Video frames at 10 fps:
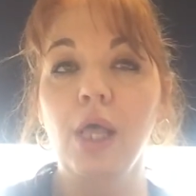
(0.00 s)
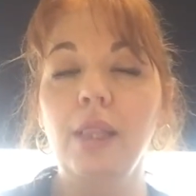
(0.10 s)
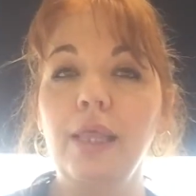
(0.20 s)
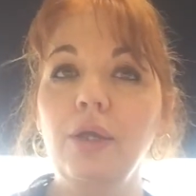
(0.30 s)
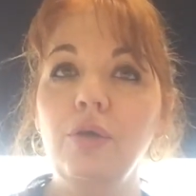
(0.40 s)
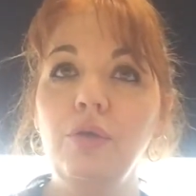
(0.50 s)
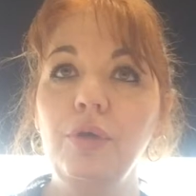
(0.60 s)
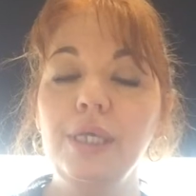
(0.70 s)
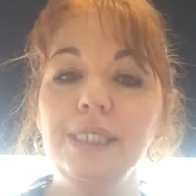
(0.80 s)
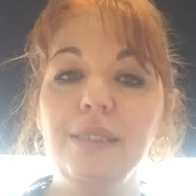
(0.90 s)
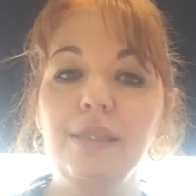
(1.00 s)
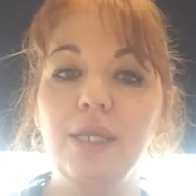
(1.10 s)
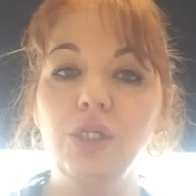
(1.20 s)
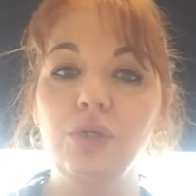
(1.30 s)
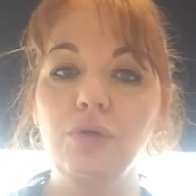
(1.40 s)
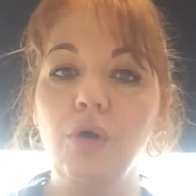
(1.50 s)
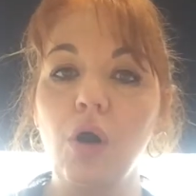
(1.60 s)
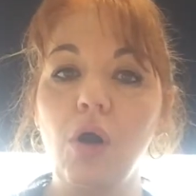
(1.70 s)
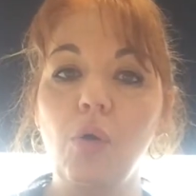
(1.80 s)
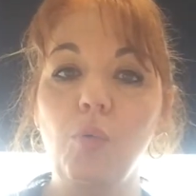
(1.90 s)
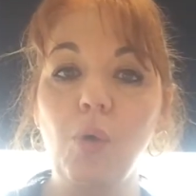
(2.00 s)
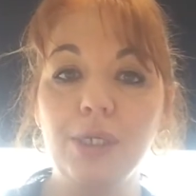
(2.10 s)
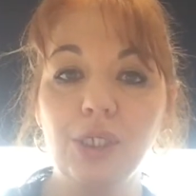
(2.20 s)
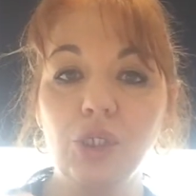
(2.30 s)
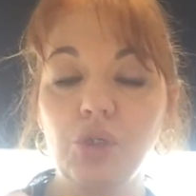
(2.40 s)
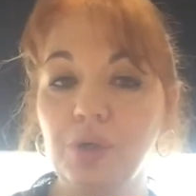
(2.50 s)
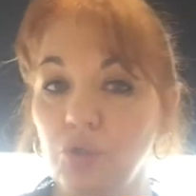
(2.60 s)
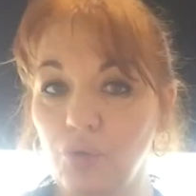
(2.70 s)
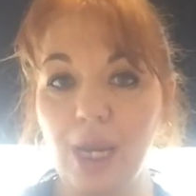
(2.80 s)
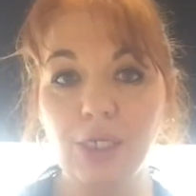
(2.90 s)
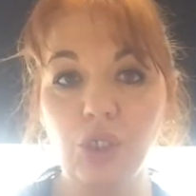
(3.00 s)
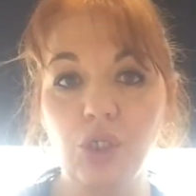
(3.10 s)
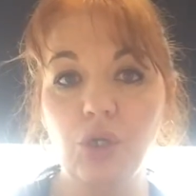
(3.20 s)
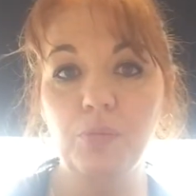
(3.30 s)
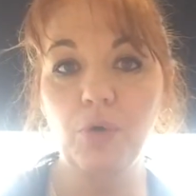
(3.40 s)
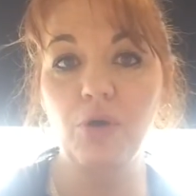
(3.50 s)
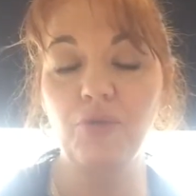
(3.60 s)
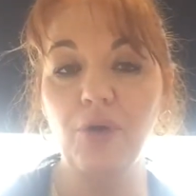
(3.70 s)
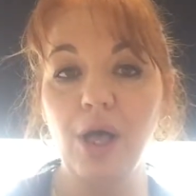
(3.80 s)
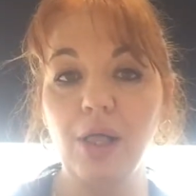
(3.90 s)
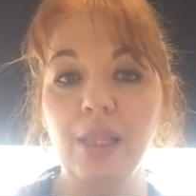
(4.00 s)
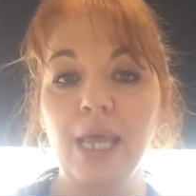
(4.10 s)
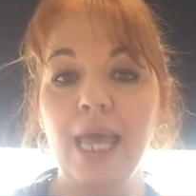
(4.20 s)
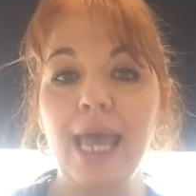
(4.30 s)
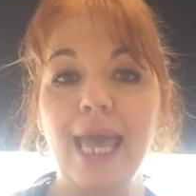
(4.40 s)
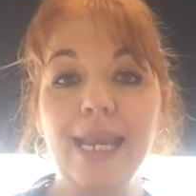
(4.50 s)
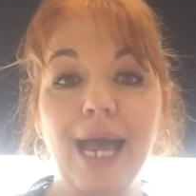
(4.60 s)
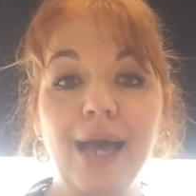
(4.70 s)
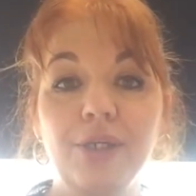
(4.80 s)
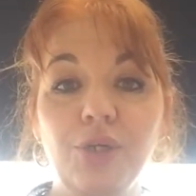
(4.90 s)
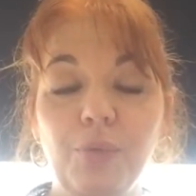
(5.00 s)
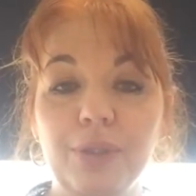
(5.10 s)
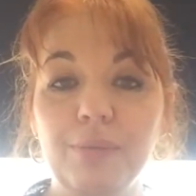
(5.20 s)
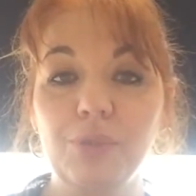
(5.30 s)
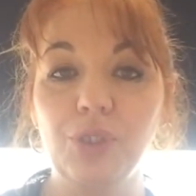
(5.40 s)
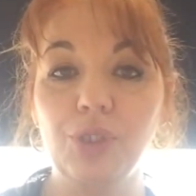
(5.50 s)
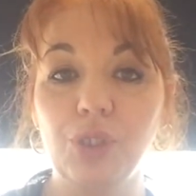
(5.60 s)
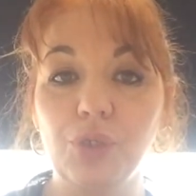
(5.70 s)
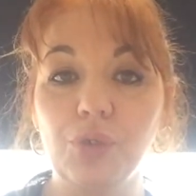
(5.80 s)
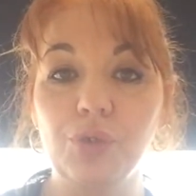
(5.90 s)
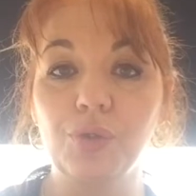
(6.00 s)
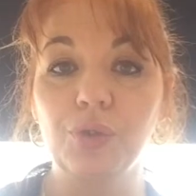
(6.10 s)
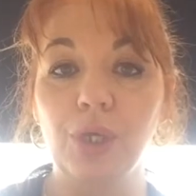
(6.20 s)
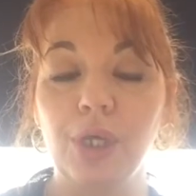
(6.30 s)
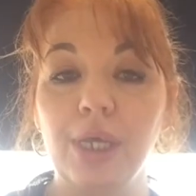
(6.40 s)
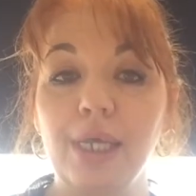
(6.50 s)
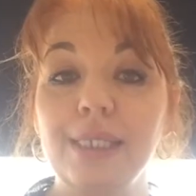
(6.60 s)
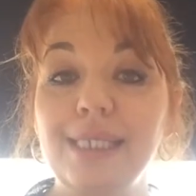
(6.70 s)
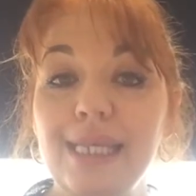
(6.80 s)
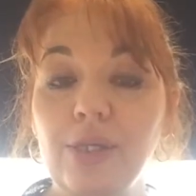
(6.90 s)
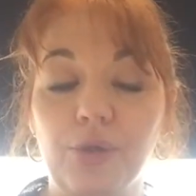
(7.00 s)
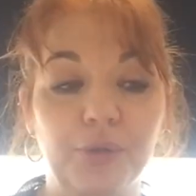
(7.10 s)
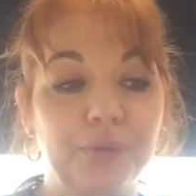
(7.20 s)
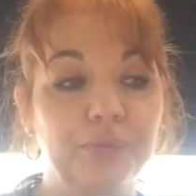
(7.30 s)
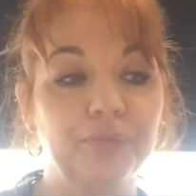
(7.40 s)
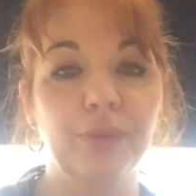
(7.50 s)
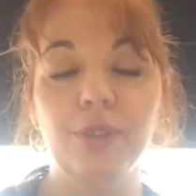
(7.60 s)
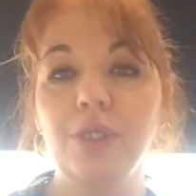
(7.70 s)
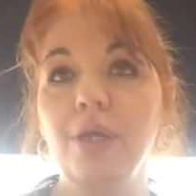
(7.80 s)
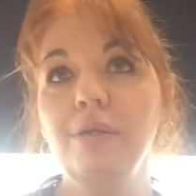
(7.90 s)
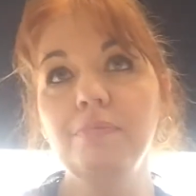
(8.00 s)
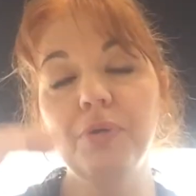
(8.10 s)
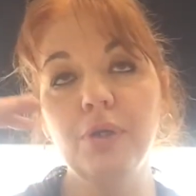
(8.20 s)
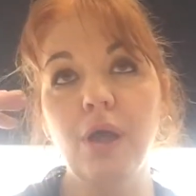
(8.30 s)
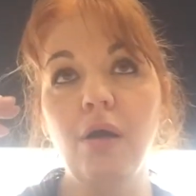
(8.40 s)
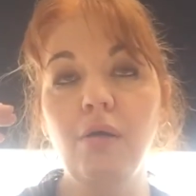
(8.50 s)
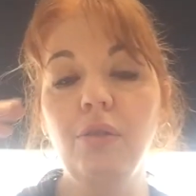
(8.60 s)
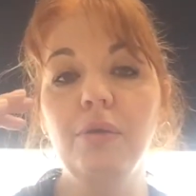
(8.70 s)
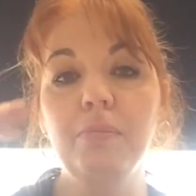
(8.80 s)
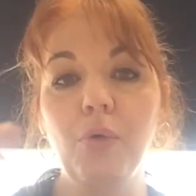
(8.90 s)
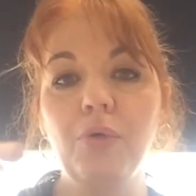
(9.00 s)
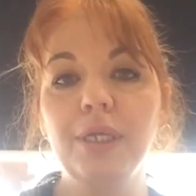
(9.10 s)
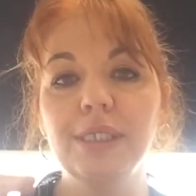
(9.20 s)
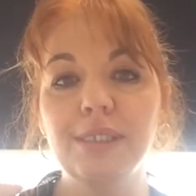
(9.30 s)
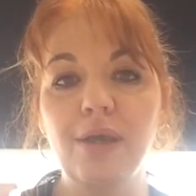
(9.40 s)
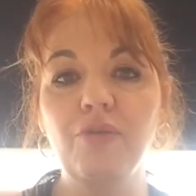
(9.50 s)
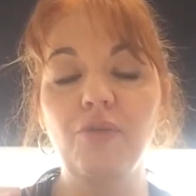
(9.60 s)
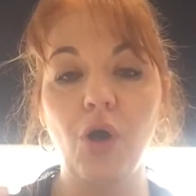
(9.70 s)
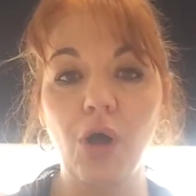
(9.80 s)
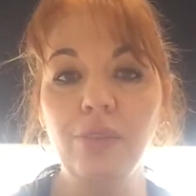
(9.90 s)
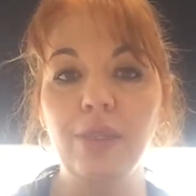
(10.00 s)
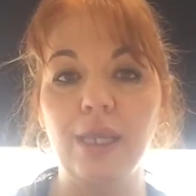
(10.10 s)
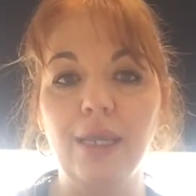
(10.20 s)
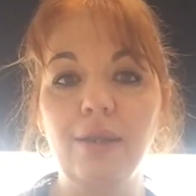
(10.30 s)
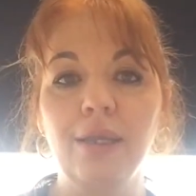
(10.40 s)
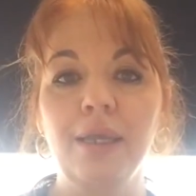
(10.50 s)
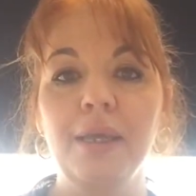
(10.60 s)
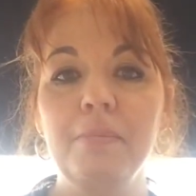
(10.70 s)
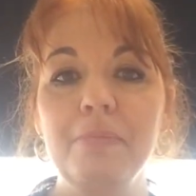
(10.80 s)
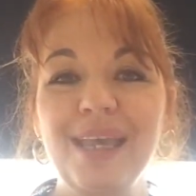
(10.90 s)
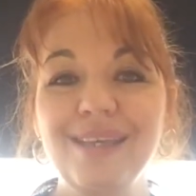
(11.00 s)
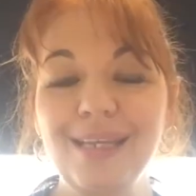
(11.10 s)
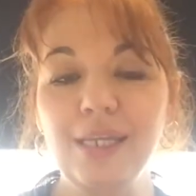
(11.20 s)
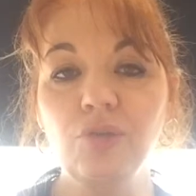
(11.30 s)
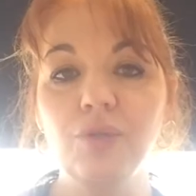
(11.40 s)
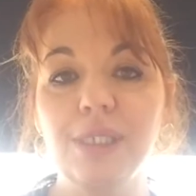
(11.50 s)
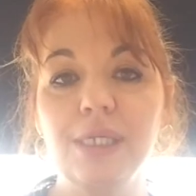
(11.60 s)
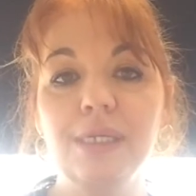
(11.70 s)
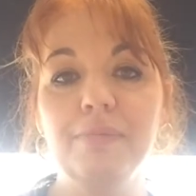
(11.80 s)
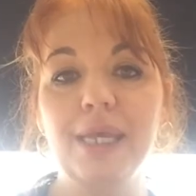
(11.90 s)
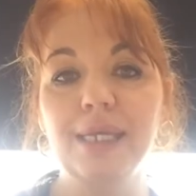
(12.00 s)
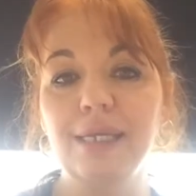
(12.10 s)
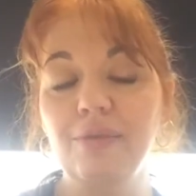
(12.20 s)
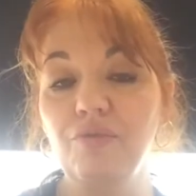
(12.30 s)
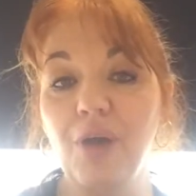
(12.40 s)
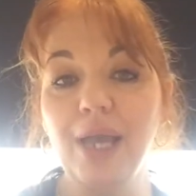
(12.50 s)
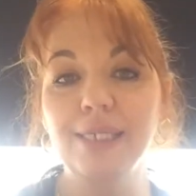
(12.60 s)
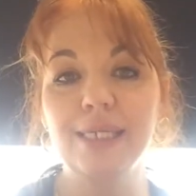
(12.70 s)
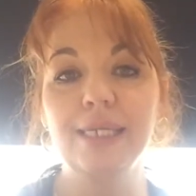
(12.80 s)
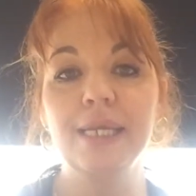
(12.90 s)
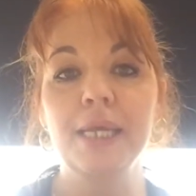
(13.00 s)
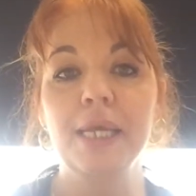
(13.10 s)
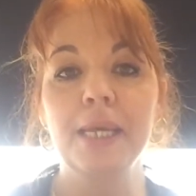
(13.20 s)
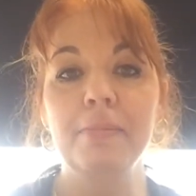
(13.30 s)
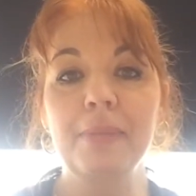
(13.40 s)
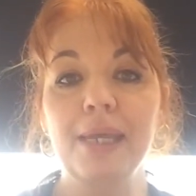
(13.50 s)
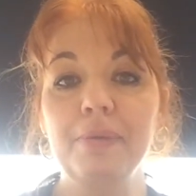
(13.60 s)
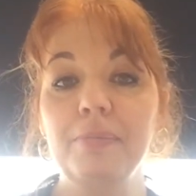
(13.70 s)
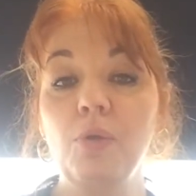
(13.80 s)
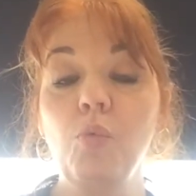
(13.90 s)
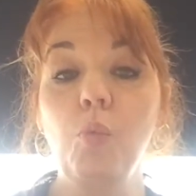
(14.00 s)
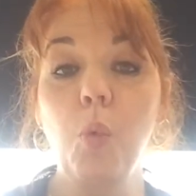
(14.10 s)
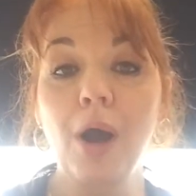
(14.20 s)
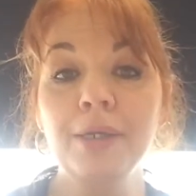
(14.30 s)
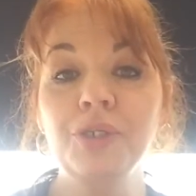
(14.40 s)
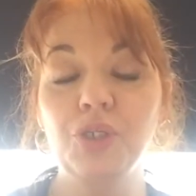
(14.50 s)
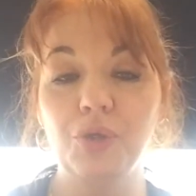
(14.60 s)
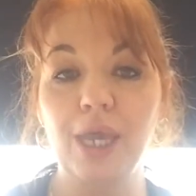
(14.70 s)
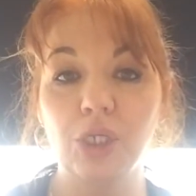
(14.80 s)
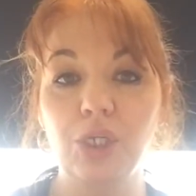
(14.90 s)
like, who is it that you are wanting to attract to your profile, and how do you want them to see you? So don't put a whole lot of boring stuff on there. Make it interesting, make it inviting, make people want to actually